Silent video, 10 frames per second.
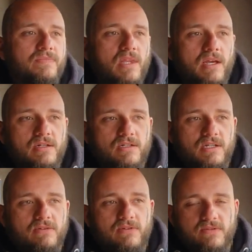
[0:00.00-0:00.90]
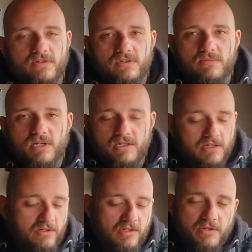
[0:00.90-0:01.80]
And even if it's completely
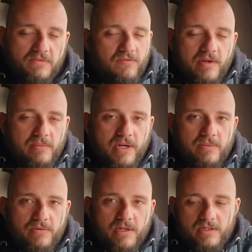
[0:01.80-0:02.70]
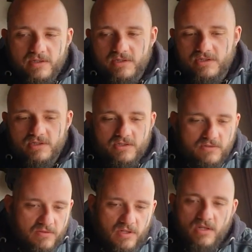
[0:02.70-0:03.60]
gone and you haven't wrapped paper around, it's just
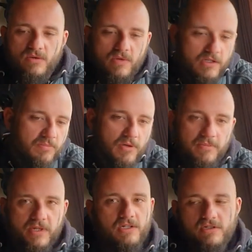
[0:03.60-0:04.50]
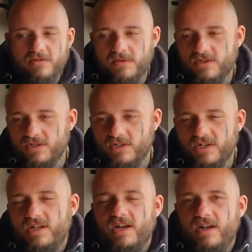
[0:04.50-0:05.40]
when you pump in your suspension, you
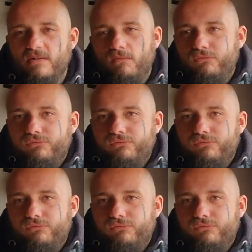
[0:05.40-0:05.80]
can get a little